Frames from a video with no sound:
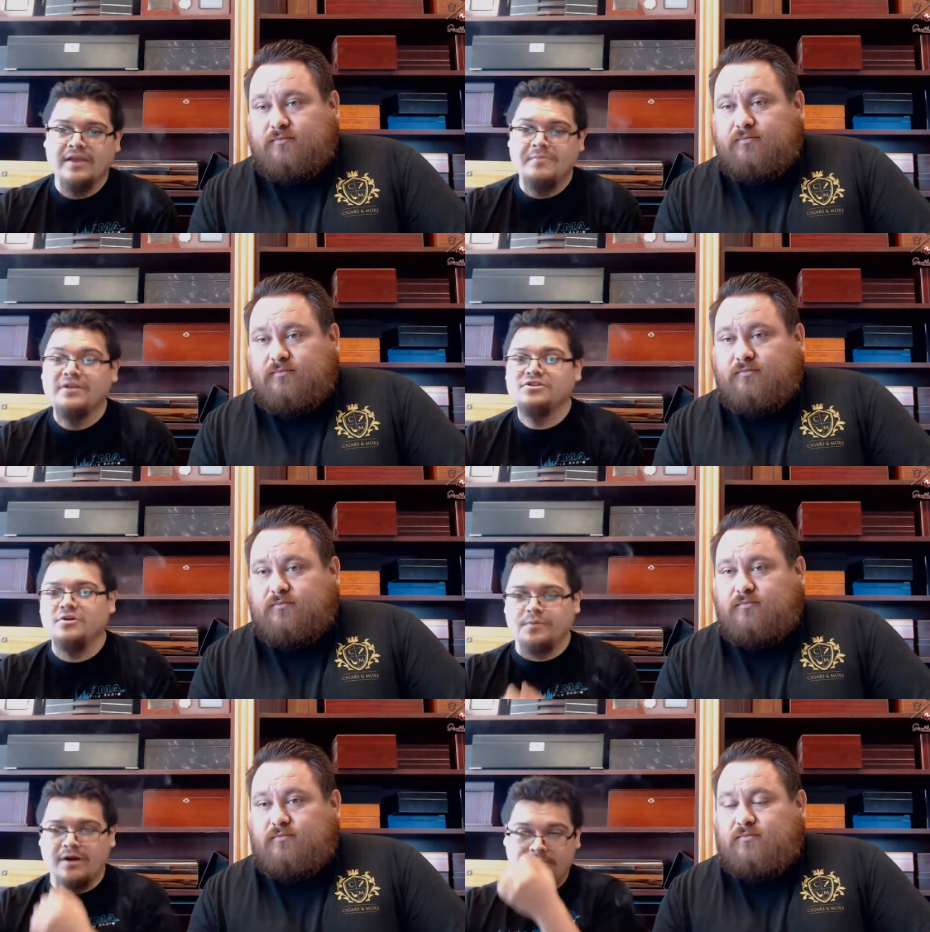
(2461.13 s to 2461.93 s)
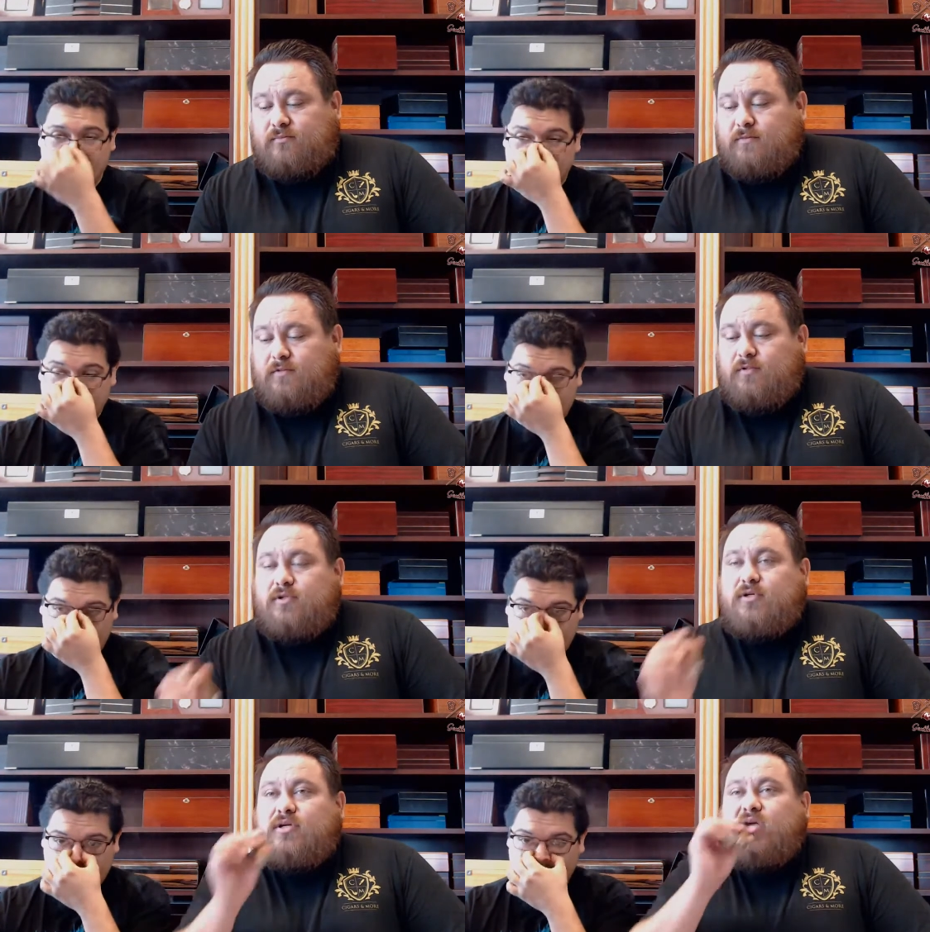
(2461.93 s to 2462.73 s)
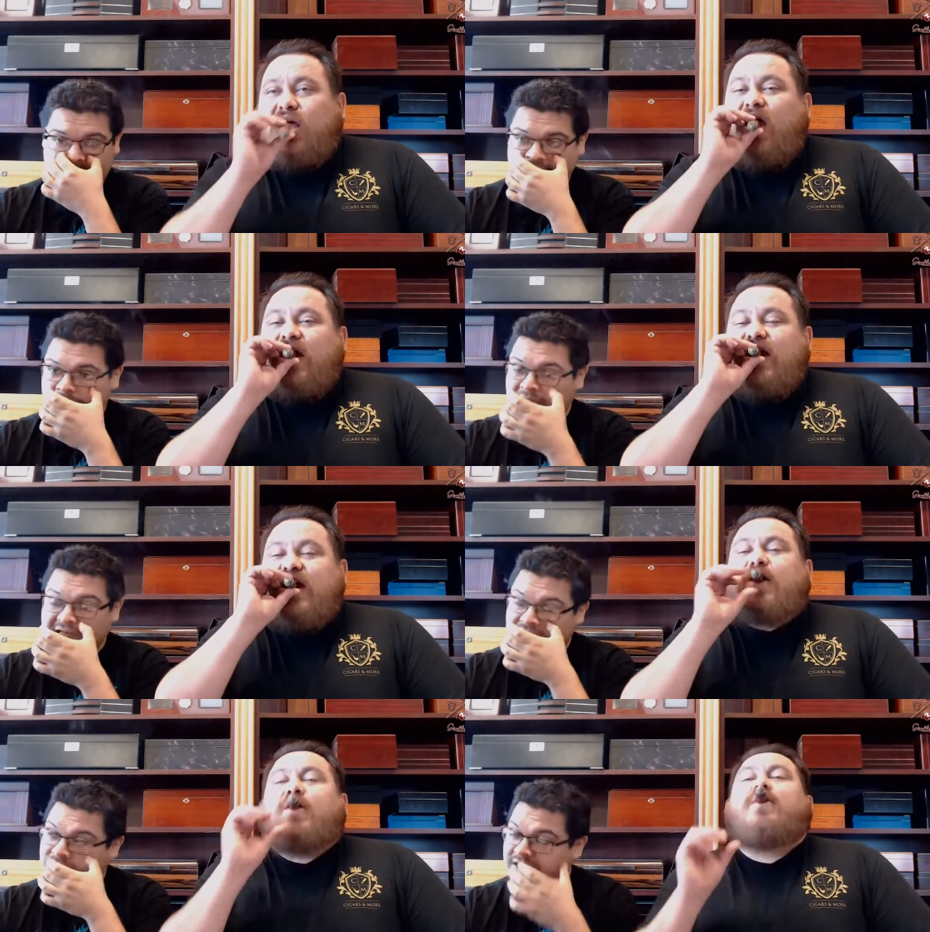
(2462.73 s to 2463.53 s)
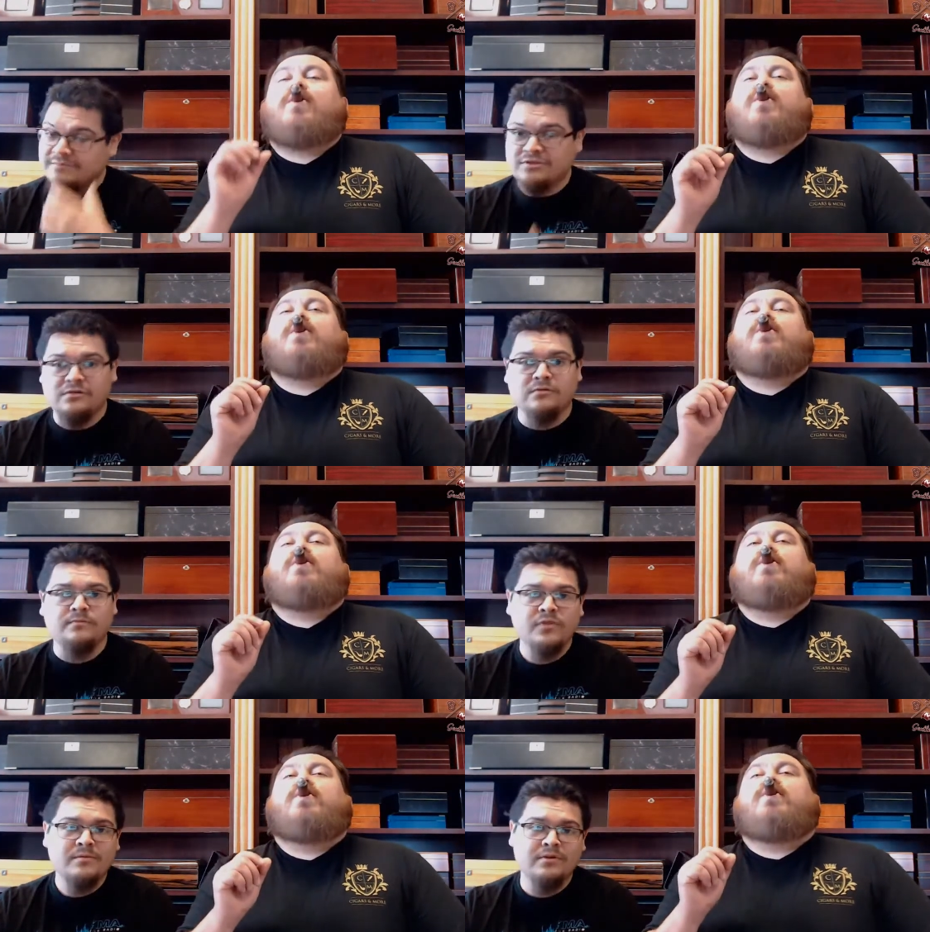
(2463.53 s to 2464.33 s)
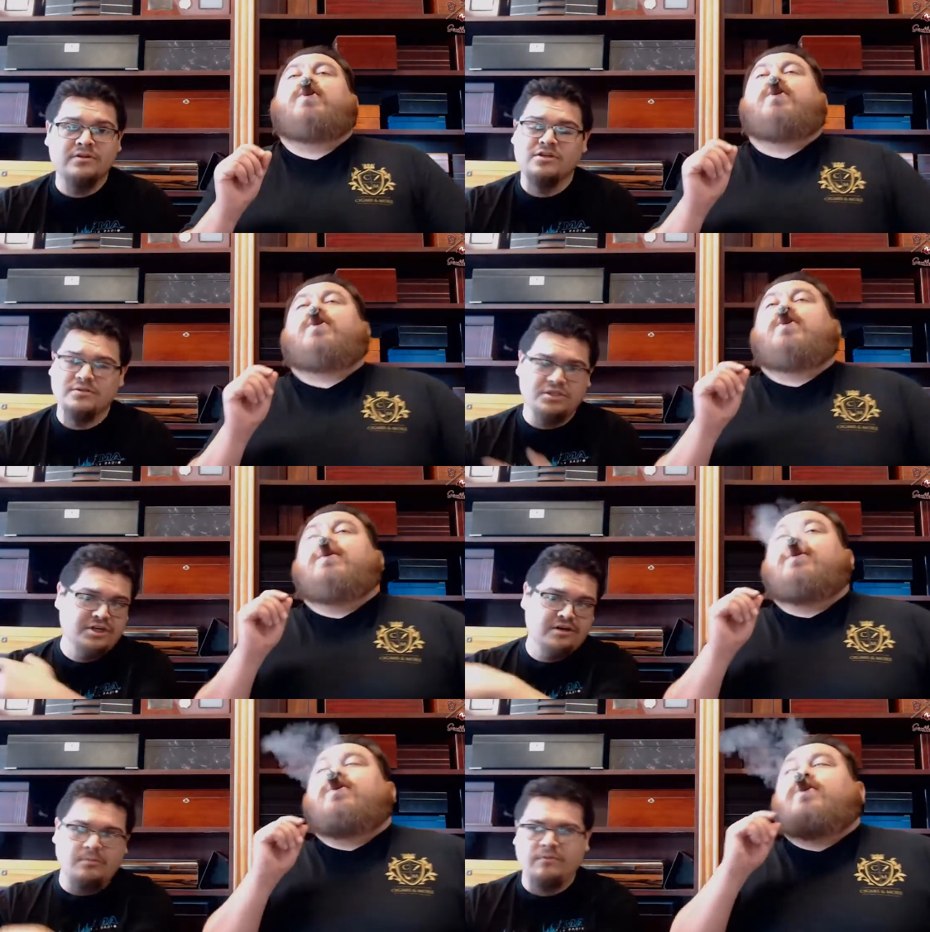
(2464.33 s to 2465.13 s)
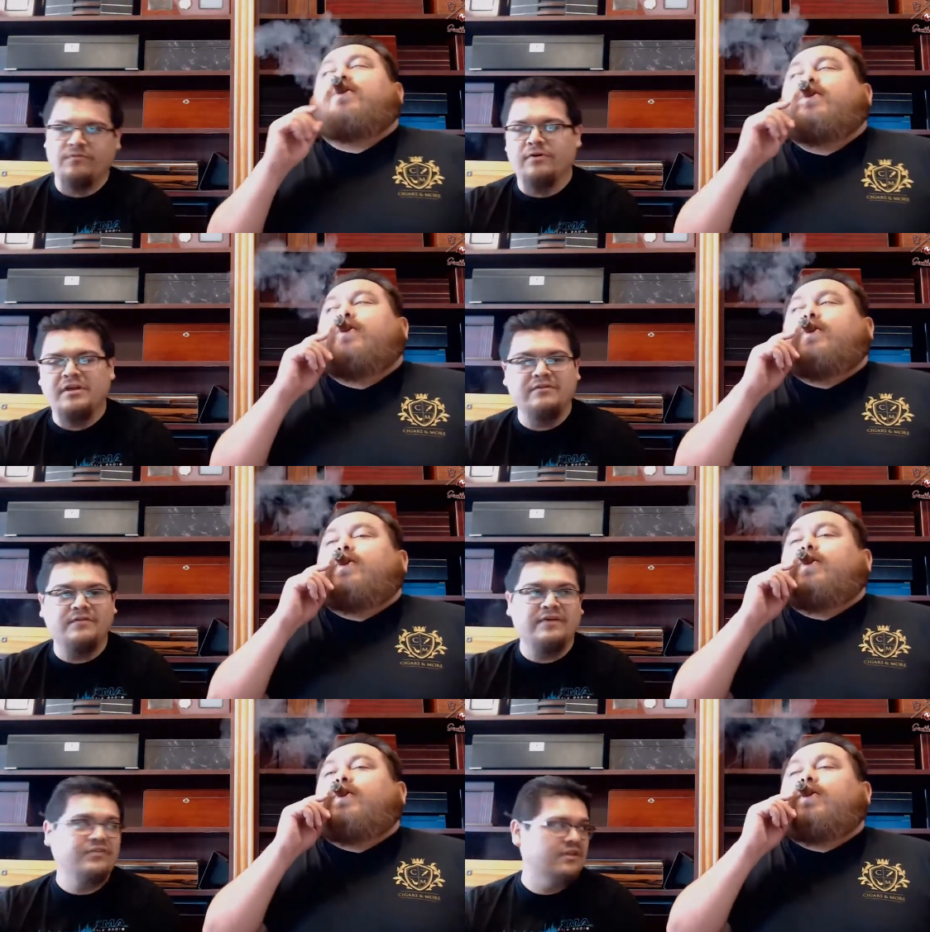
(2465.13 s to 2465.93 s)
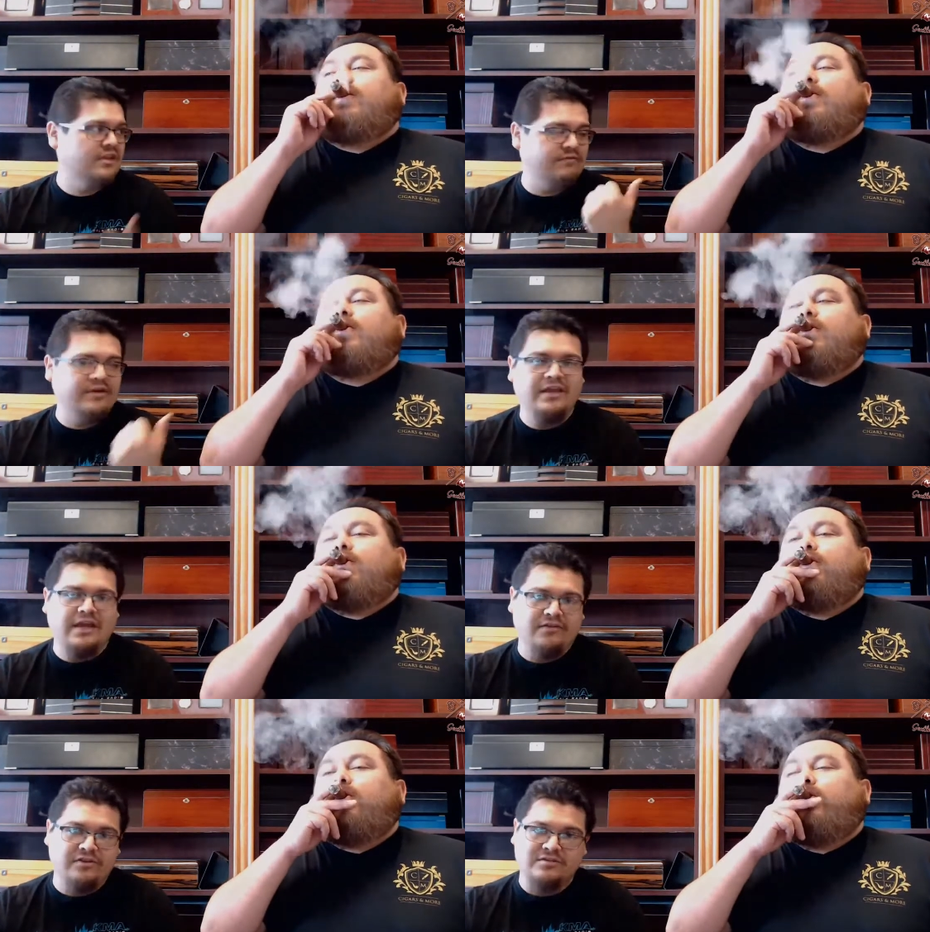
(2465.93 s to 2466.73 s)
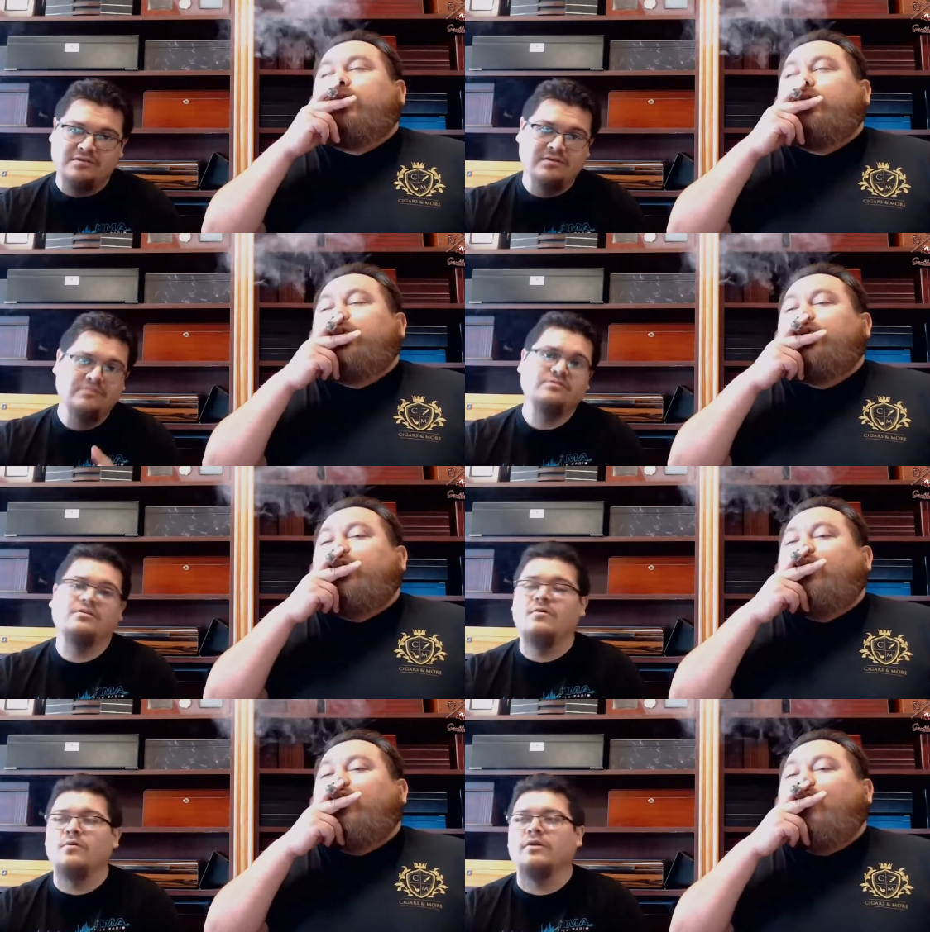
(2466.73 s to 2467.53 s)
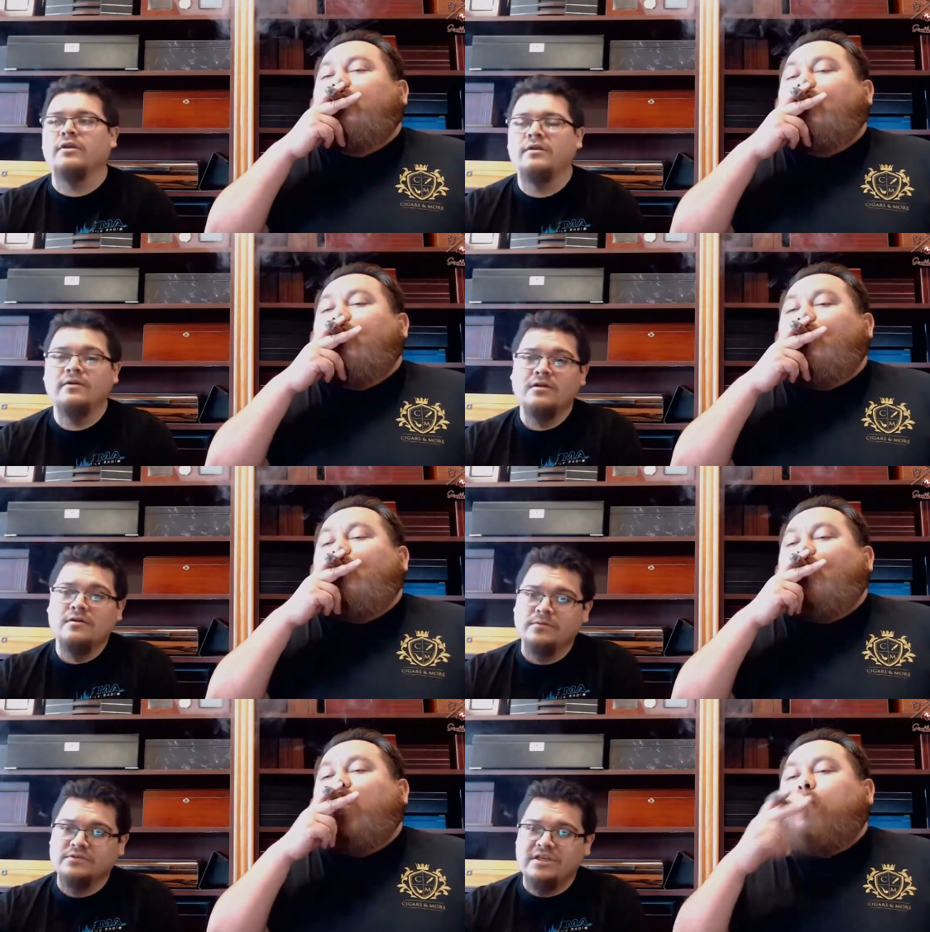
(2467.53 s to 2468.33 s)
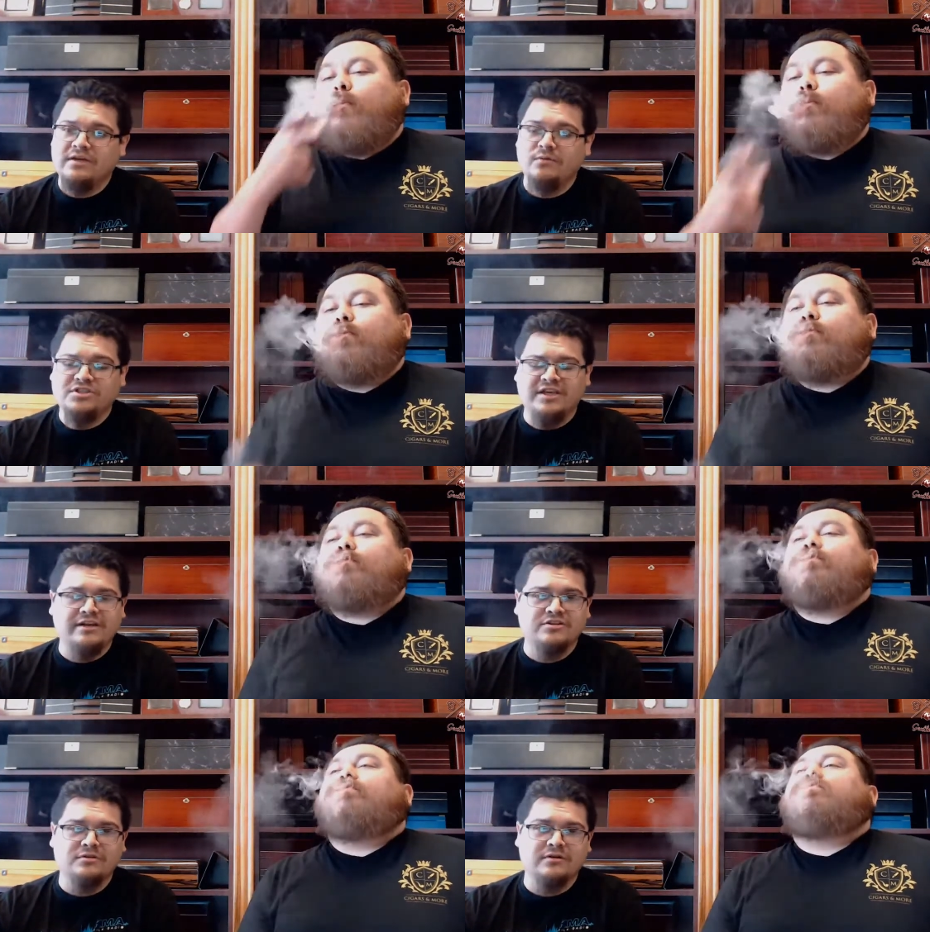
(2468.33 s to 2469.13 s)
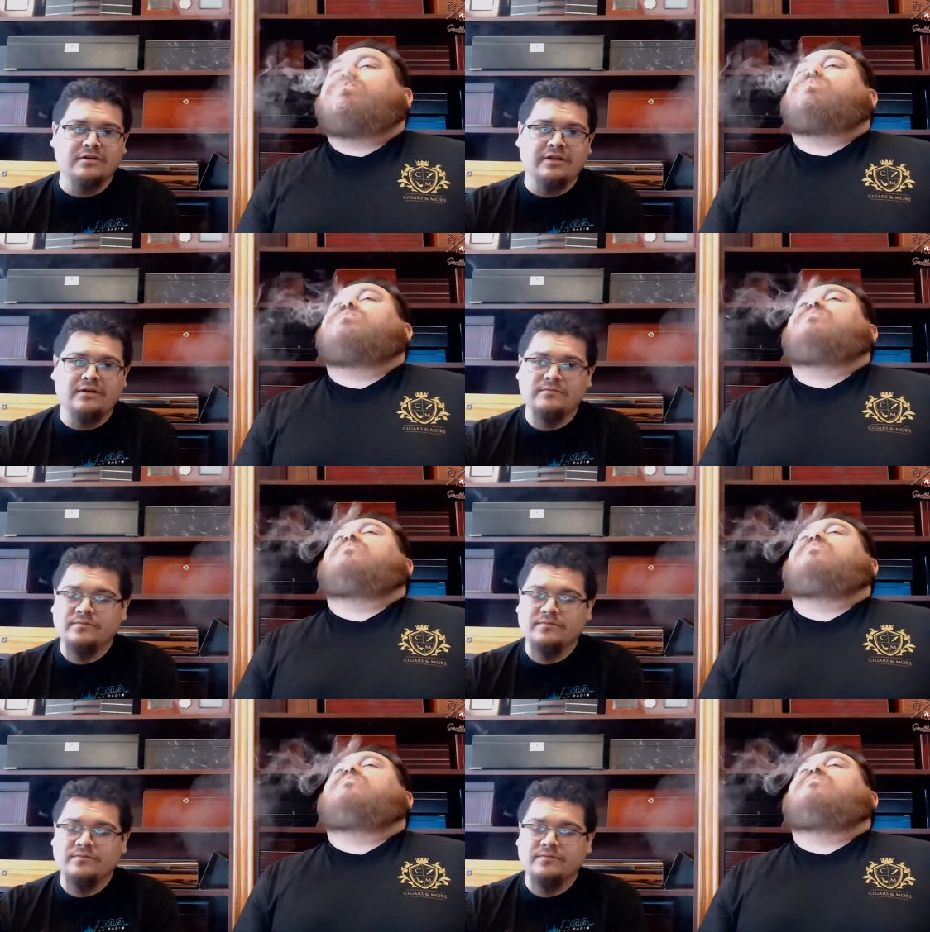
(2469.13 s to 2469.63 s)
Speaker 1: And Mitch, no problem, man. I hope you come back by sometime soon. But there's always a chair open for you, and if I have to kick Frankie out of his, don't worry. We'll see it. We'll see you here sooner or later.